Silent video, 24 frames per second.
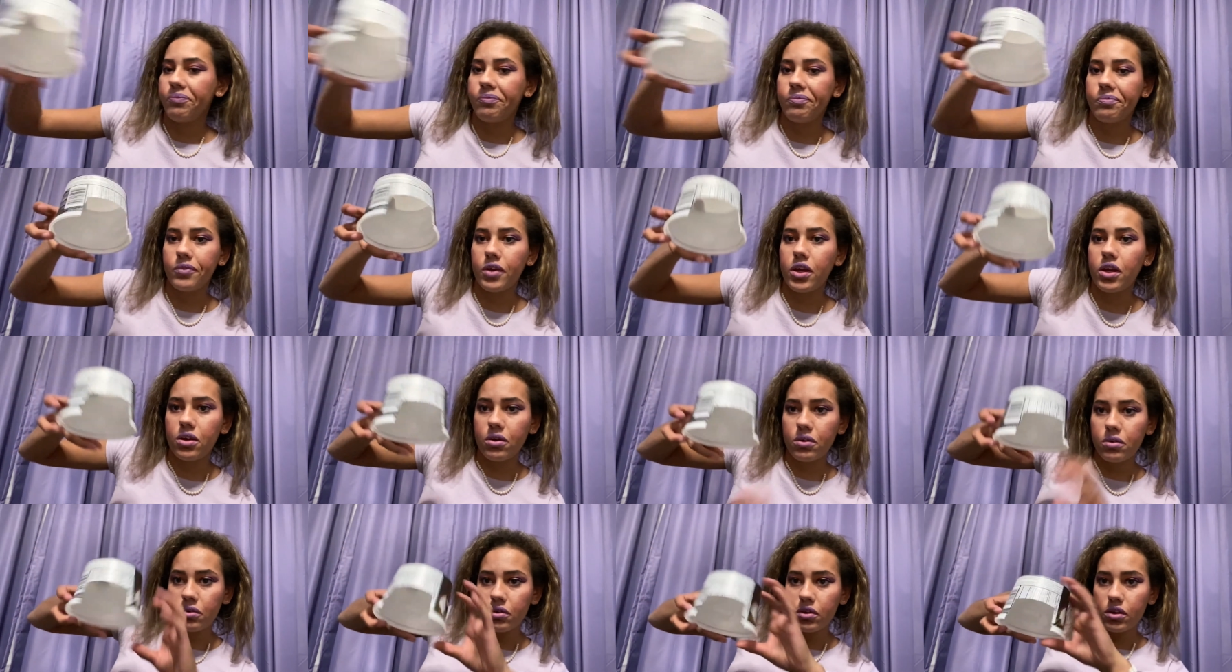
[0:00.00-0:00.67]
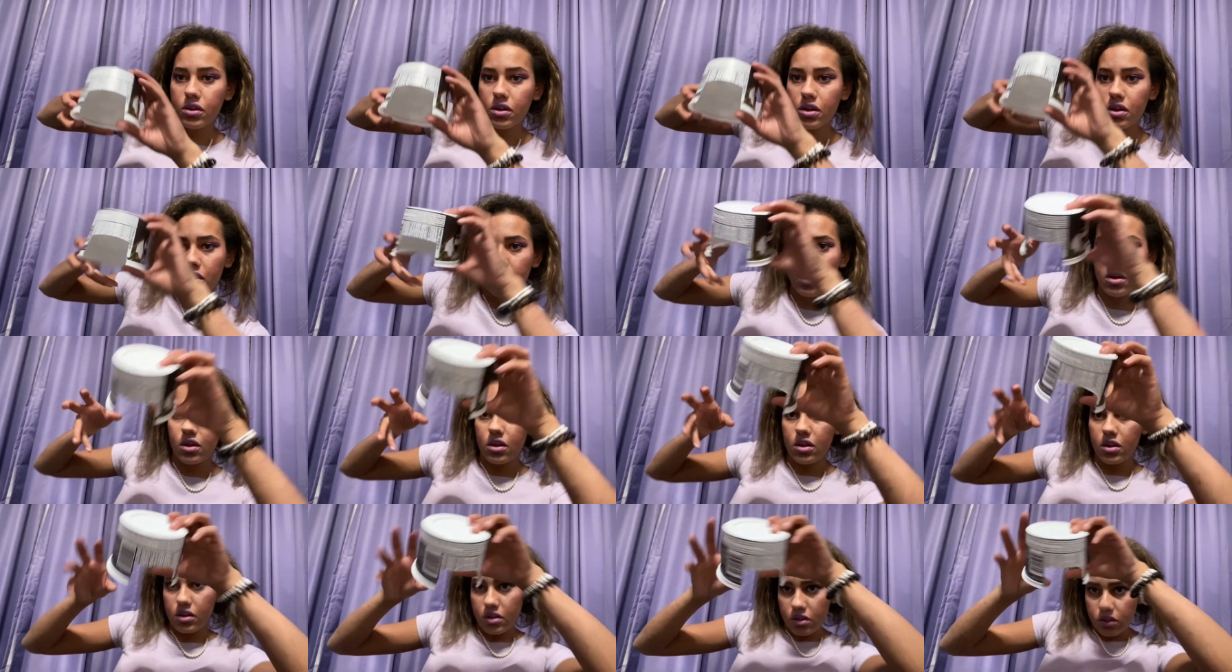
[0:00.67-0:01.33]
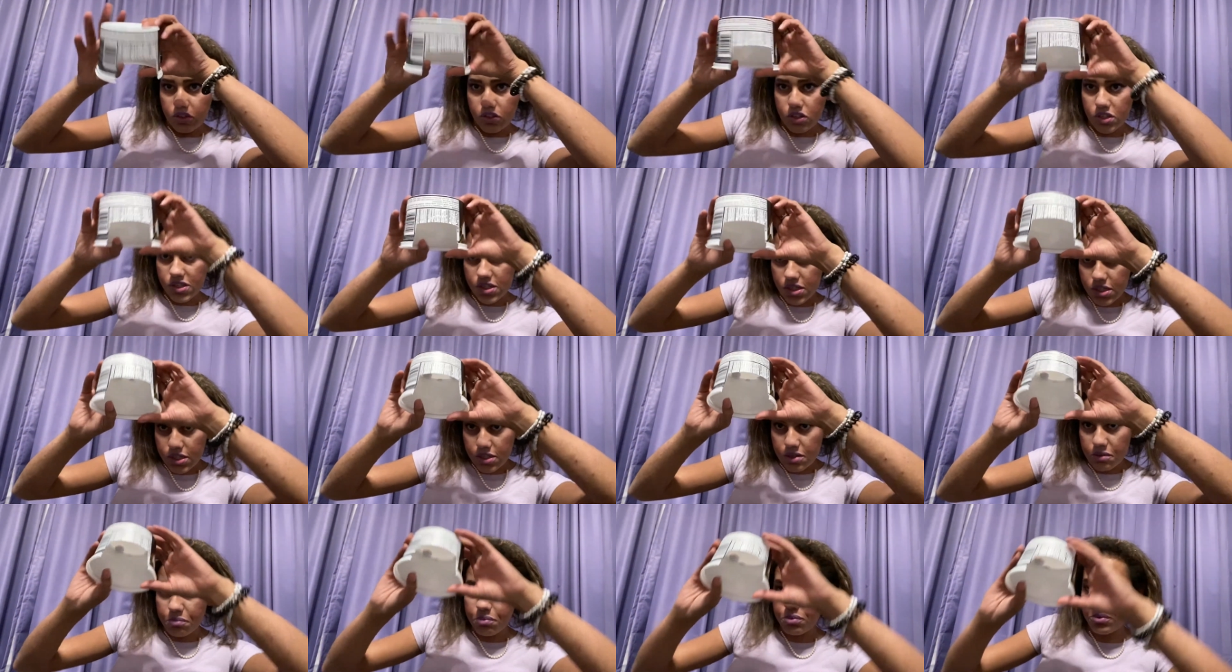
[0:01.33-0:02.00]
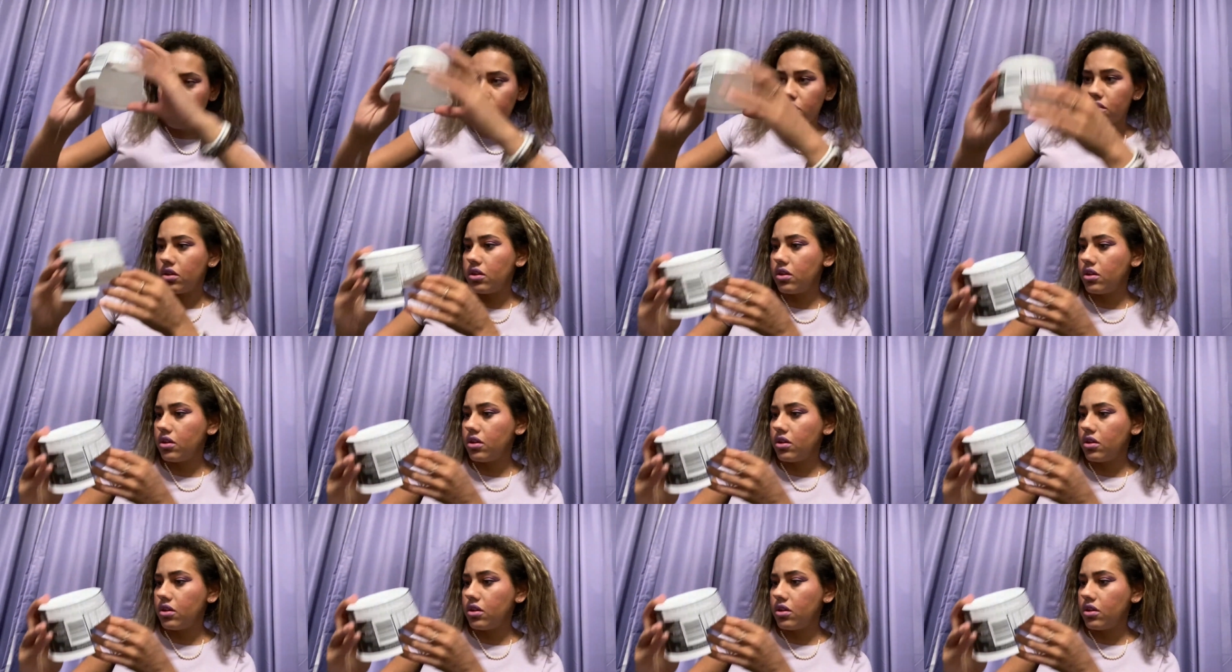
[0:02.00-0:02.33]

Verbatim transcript: you know, just as simple,